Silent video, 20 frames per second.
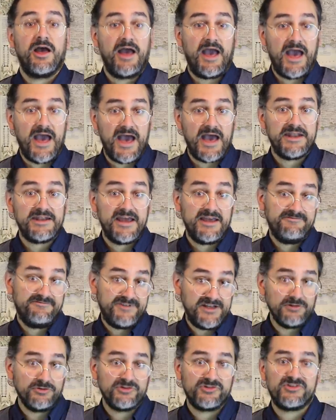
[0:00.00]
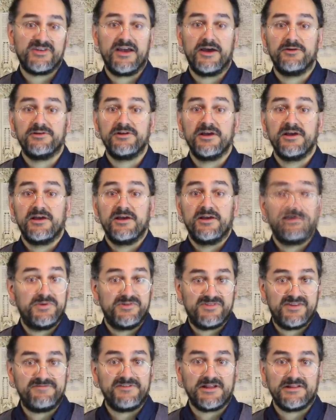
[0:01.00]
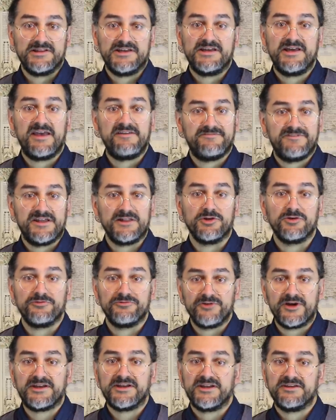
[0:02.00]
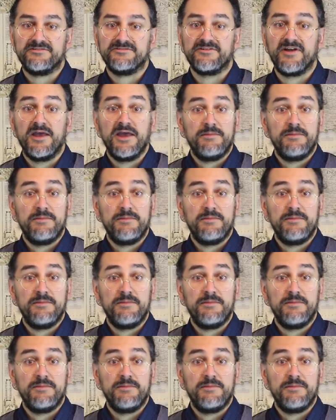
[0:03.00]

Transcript: had a velar sound, specifically a velar fricative,